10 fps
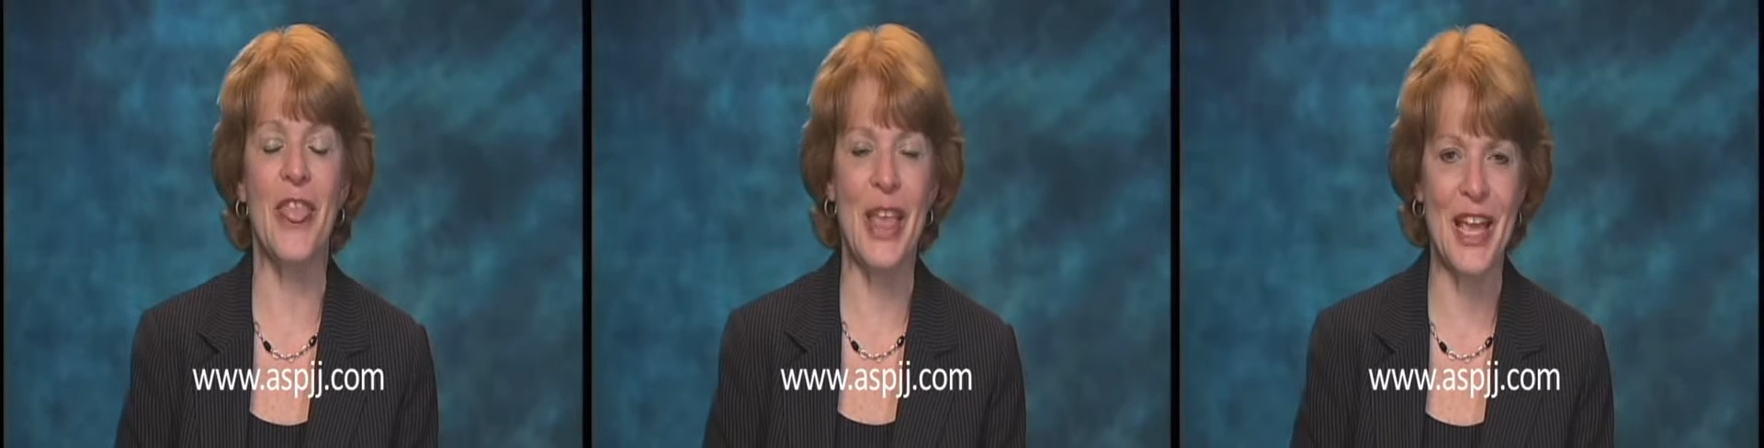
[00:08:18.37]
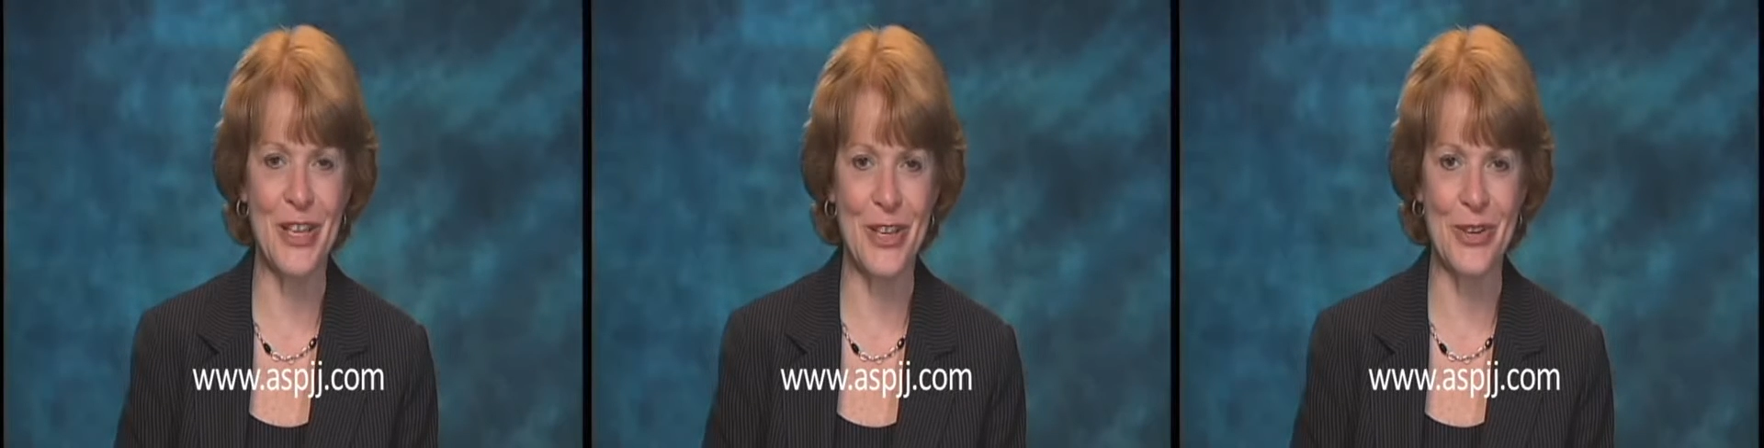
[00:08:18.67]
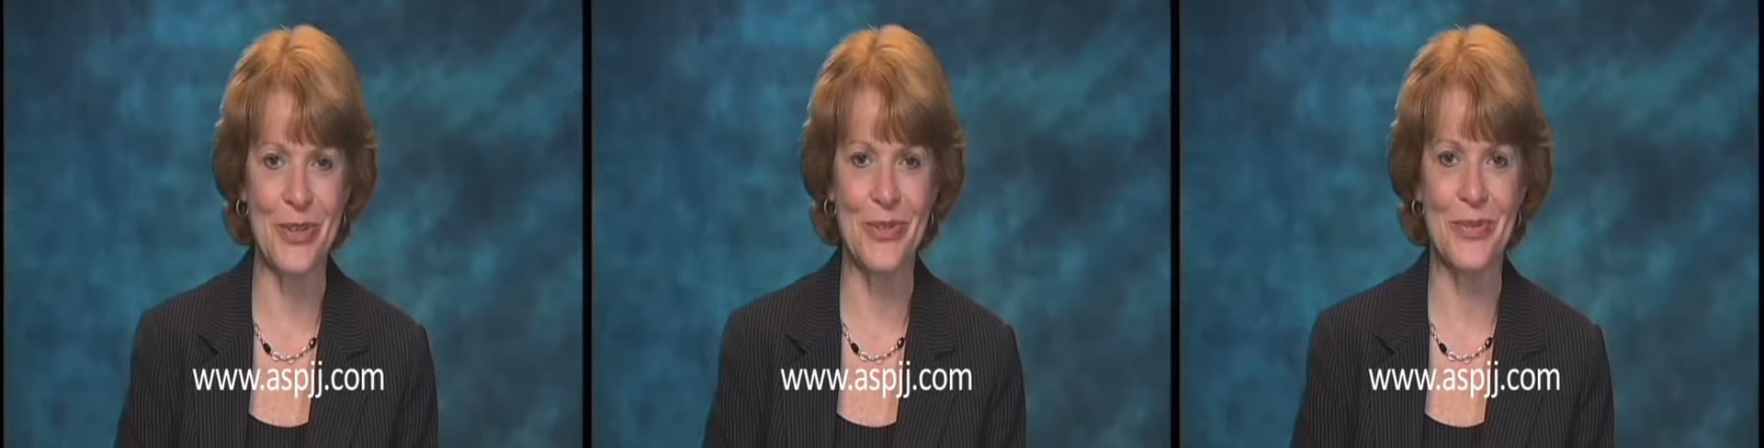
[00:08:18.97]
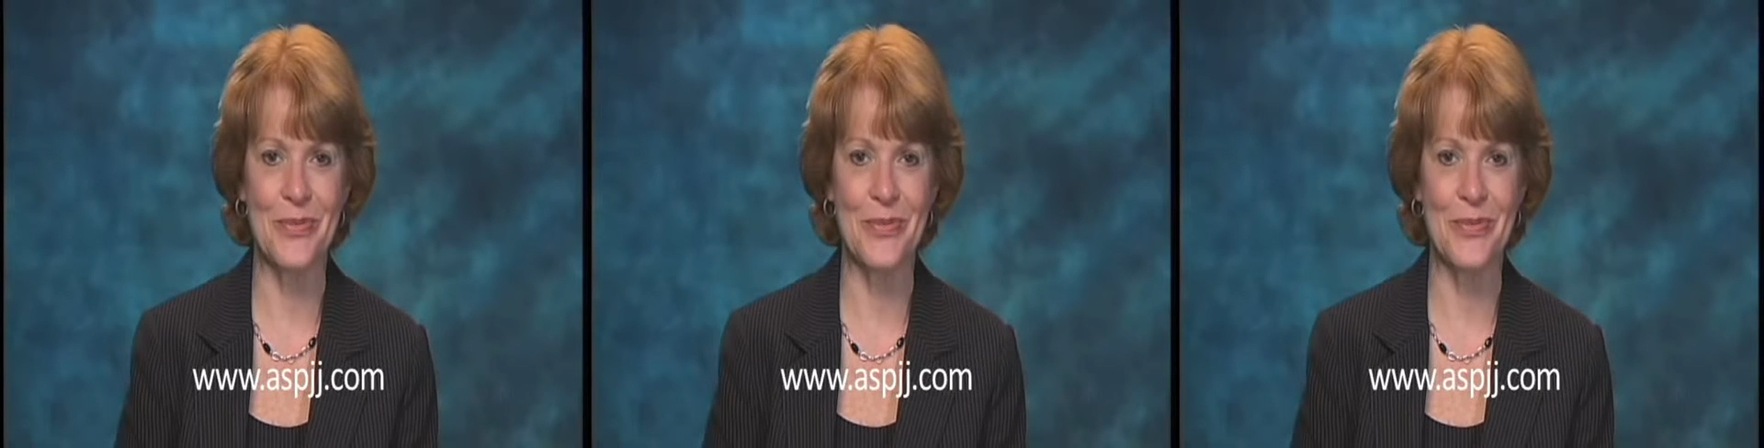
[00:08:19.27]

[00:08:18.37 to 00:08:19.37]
Thank you.